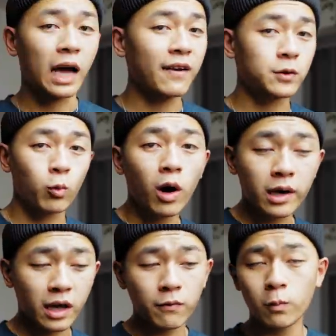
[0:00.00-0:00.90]
I have to
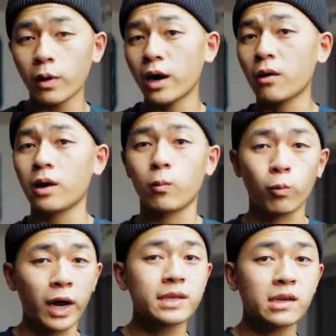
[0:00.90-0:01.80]
walk everywhere, it
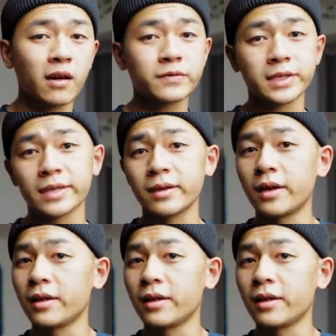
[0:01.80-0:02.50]
rains often,